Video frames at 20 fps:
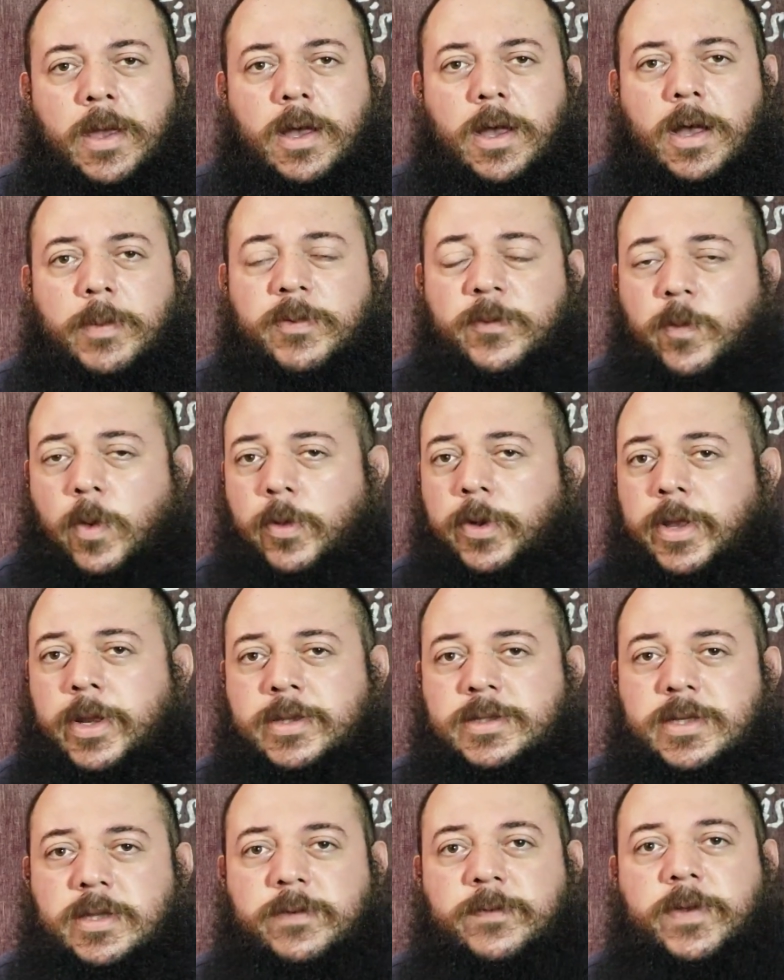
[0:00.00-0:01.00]
Before we get
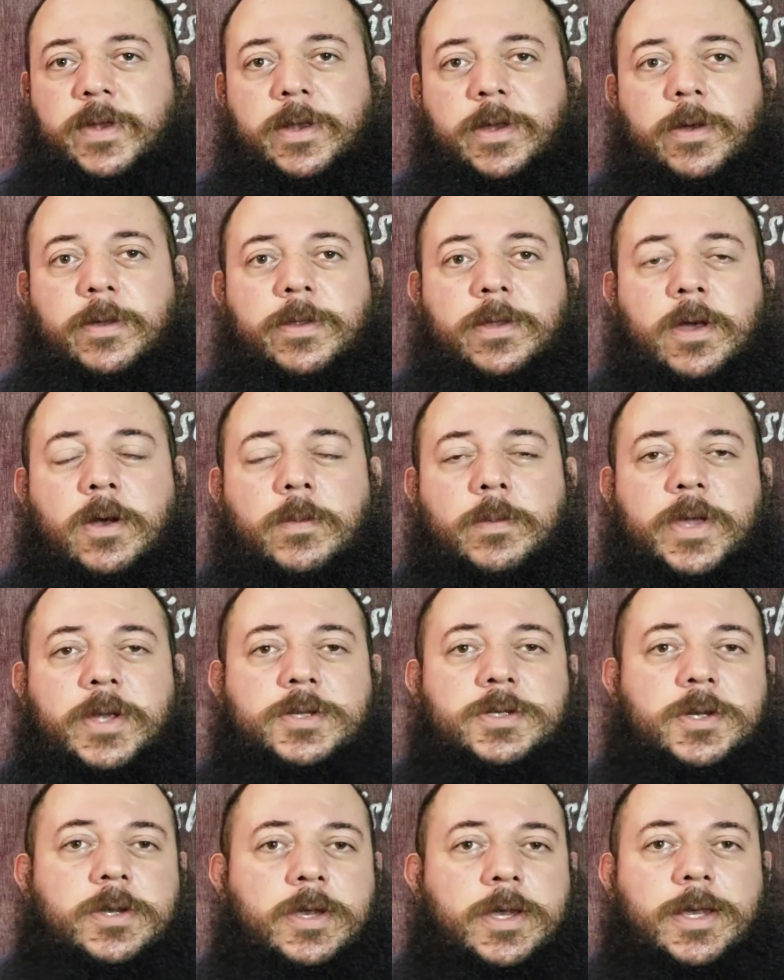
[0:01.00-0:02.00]
into the video though,
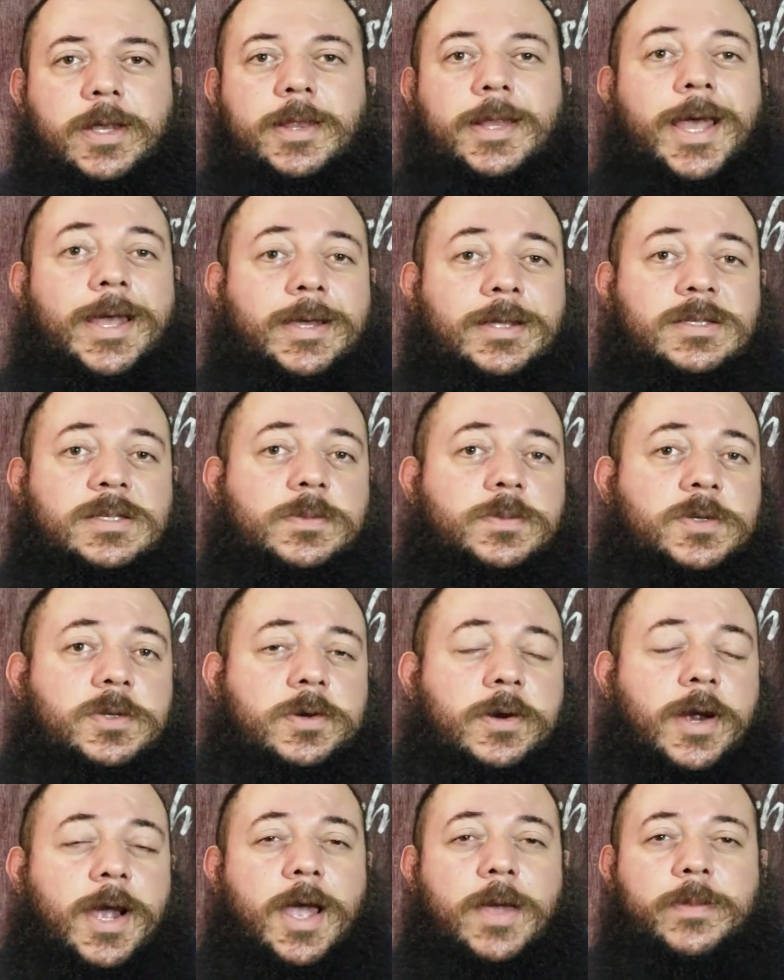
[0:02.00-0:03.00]
make sure you hit like and
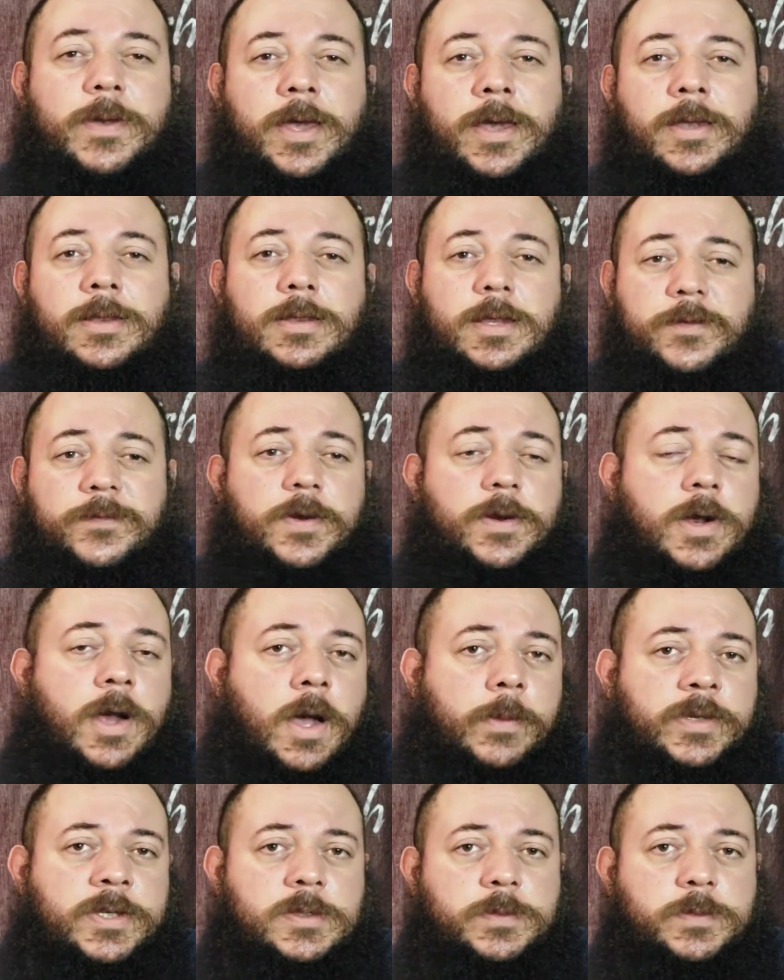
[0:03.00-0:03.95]
subscribe and leave your comments